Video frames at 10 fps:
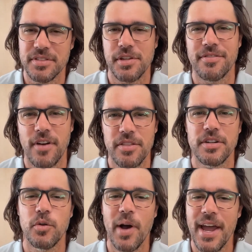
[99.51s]
so farther
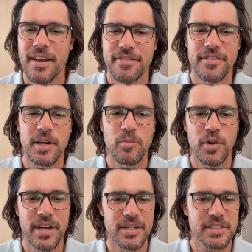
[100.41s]
away from
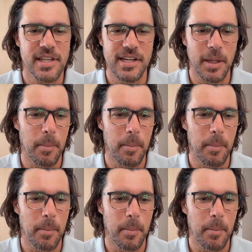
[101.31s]
where it's getting